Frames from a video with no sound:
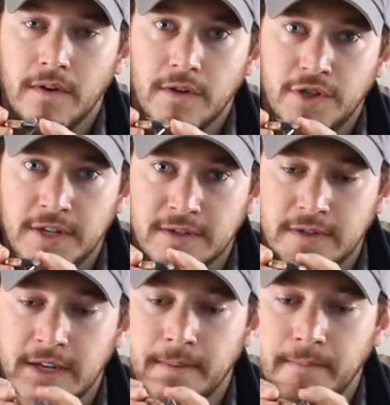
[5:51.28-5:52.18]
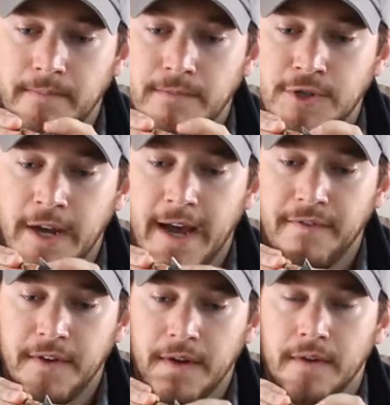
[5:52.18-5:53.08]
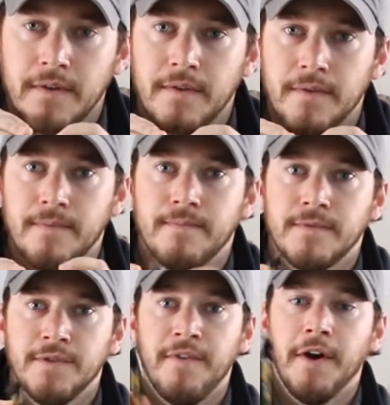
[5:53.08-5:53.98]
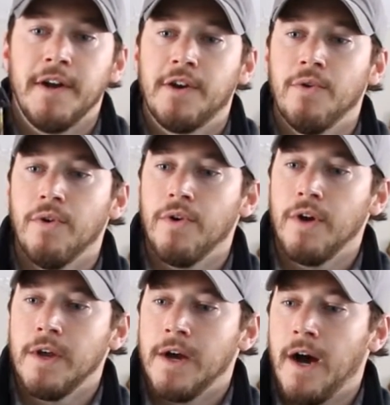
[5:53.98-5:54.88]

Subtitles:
chisel tip shaft. So very cool.